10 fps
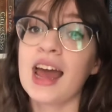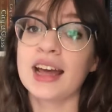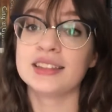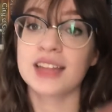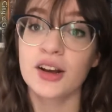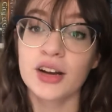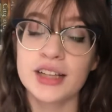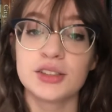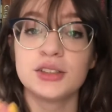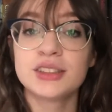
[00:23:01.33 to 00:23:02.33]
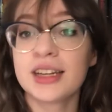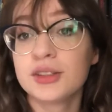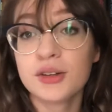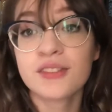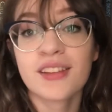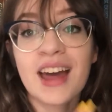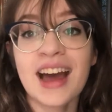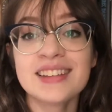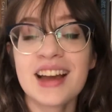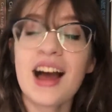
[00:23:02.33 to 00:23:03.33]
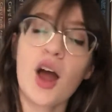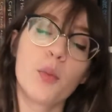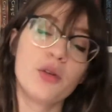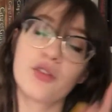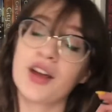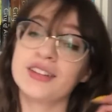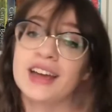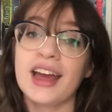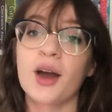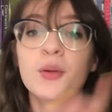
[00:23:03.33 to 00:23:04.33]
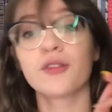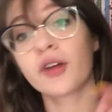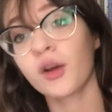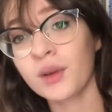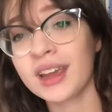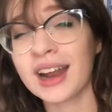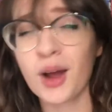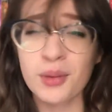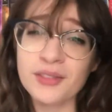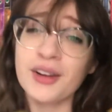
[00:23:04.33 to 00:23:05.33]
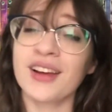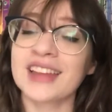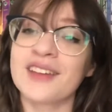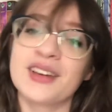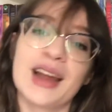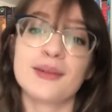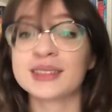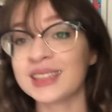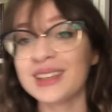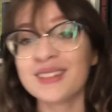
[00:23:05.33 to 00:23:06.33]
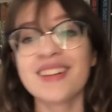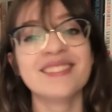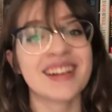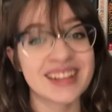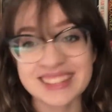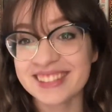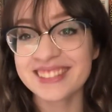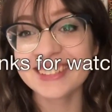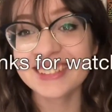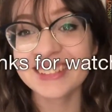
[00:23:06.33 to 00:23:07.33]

and Saturday, so stay tuned for that. I hope you have a great day, I hope you have a great week, and I hope you have a great life, and I will see you very soon.